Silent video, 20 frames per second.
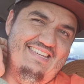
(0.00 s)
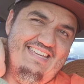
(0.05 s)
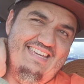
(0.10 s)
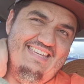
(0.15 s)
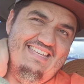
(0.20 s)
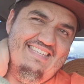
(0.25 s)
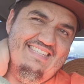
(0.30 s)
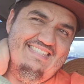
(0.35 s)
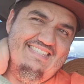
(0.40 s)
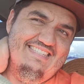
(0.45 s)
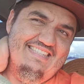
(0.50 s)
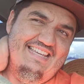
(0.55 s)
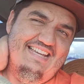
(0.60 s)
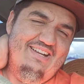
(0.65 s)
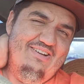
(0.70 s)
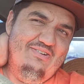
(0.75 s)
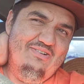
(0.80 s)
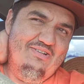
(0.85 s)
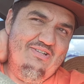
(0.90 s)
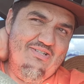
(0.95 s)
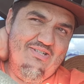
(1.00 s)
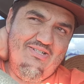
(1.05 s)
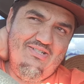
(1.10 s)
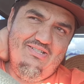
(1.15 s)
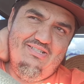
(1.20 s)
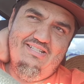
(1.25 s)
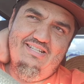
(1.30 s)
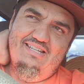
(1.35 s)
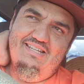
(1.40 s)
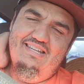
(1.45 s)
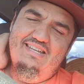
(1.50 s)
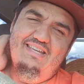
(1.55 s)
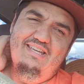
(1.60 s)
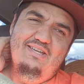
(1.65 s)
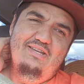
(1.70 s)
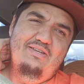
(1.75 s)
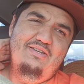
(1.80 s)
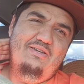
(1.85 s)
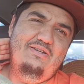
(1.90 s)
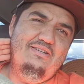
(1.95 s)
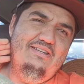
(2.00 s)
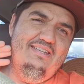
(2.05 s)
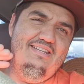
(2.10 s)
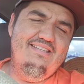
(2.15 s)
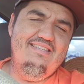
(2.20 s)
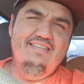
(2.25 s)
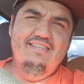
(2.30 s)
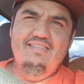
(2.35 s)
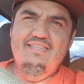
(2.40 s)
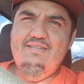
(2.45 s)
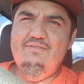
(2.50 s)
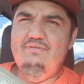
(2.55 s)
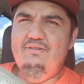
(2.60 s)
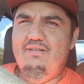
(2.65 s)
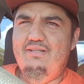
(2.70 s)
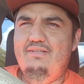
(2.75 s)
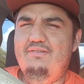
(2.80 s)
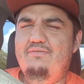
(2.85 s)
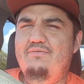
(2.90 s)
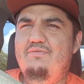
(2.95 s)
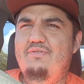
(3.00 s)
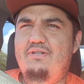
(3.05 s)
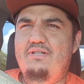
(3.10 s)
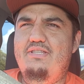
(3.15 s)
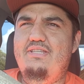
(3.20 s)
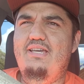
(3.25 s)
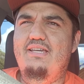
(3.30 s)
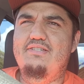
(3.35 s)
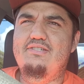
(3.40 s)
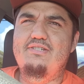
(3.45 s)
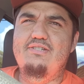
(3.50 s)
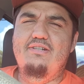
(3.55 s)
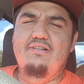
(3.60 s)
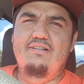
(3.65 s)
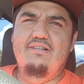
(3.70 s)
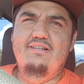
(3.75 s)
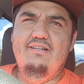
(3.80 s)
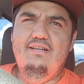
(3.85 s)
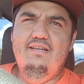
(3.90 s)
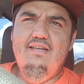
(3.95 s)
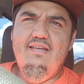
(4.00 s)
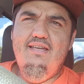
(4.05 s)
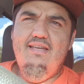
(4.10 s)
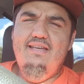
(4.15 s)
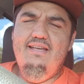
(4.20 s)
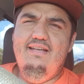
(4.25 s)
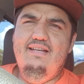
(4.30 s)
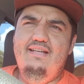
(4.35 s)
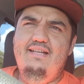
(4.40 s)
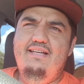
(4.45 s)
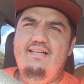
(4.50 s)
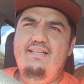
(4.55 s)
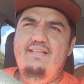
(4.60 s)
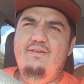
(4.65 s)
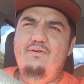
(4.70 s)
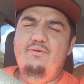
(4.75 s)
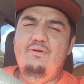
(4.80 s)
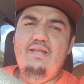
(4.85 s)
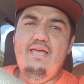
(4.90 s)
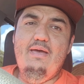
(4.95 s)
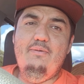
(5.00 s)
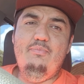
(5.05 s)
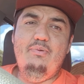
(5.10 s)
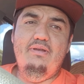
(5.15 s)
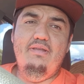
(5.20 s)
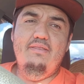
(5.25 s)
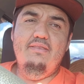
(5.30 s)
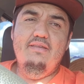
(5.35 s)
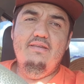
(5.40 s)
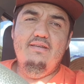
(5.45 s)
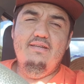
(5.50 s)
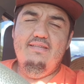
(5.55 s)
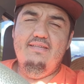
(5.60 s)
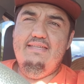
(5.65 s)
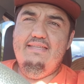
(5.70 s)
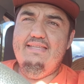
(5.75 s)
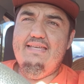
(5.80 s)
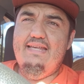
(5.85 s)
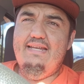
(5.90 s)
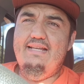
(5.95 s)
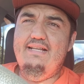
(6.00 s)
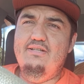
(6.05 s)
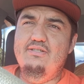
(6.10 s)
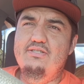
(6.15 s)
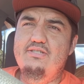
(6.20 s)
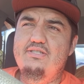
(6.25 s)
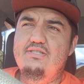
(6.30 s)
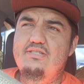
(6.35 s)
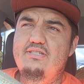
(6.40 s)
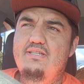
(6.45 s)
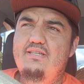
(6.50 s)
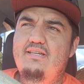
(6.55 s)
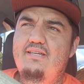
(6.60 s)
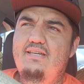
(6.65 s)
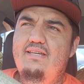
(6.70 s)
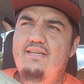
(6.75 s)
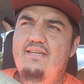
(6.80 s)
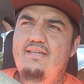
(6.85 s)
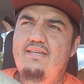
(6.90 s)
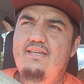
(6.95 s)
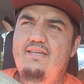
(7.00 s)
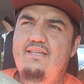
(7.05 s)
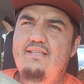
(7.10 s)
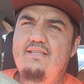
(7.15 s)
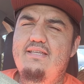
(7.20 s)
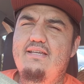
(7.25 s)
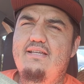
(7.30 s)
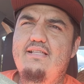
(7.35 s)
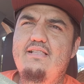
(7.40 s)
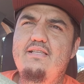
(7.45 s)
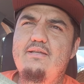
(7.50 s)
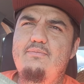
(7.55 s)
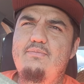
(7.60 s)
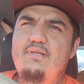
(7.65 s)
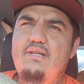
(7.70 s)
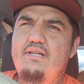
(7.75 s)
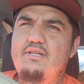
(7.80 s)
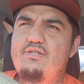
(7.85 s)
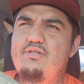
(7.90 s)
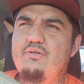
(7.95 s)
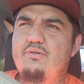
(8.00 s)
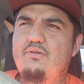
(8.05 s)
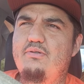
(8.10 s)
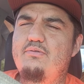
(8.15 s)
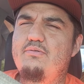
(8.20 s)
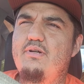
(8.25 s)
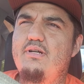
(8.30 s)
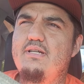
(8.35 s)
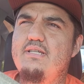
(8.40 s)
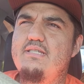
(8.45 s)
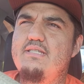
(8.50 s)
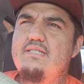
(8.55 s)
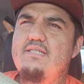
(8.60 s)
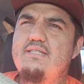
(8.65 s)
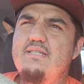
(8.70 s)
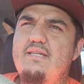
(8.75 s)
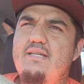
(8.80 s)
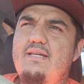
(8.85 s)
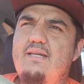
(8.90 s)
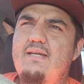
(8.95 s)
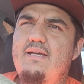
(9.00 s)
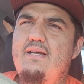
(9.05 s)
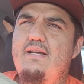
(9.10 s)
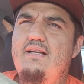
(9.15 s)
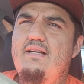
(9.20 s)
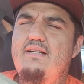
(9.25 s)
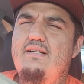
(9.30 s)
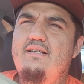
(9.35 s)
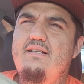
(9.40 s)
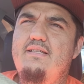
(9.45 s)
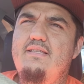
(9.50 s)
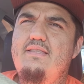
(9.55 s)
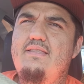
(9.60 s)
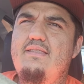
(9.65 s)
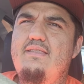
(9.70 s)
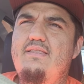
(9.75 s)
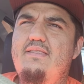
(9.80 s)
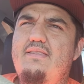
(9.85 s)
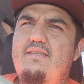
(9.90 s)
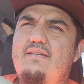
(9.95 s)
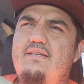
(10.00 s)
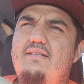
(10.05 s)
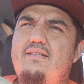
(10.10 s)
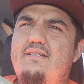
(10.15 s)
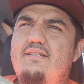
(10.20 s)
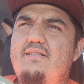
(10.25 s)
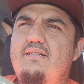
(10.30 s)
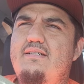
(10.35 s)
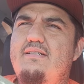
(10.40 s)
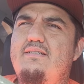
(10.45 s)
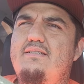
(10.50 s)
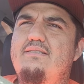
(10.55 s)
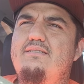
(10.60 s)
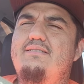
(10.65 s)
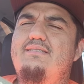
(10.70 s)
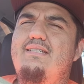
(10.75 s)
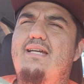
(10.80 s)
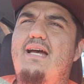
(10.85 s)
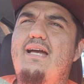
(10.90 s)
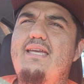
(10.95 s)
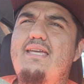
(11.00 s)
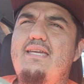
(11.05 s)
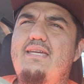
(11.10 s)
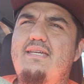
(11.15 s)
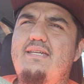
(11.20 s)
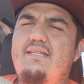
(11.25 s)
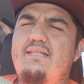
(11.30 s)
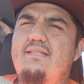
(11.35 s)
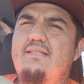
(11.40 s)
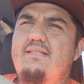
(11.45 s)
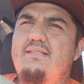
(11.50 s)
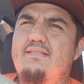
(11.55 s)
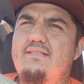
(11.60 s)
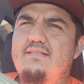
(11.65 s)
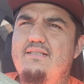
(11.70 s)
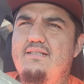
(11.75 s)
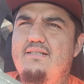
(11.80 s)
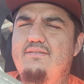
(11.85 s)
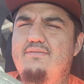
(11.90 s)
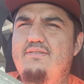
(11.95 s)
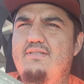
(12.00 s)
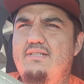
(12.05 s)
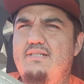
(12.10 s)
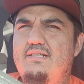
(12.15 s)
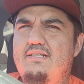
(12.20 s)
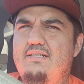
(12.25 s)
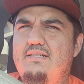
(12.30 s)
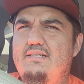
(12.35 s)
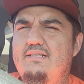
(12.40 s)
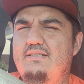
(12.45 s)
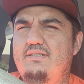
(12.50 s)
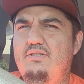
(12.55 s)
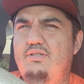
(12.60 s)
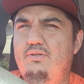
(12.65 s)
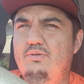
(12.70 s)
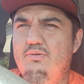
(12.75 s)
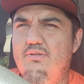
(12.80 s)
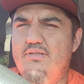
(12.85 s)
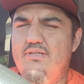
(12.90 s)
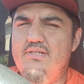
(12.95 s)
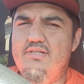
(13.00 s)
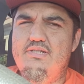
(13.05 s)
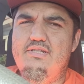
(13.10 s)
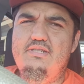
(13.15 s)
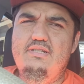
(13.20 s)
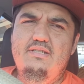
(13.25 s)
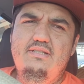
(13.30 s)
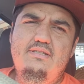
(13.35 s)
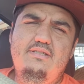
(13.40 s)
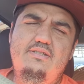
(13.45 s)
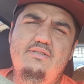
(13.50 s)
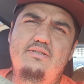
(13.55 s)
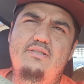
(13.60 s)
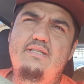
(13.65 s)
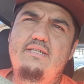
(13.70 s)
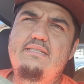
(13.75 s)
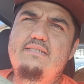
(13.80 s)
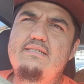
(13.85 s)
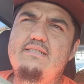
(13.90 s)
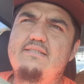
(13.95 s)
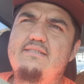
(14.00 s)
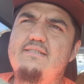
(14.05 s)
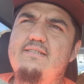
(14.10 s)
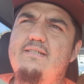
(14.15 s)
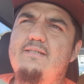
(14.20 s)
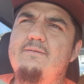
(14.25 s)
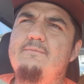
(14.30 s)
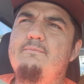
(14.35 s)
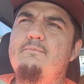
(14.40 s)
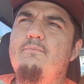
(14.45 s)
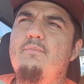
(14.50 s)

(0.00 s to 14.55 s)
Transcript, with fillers: guess how good you need to leave it for texture. Uh, what happened in the in that house in that clip that I showed was uh, the tie-in of the new addition to the existing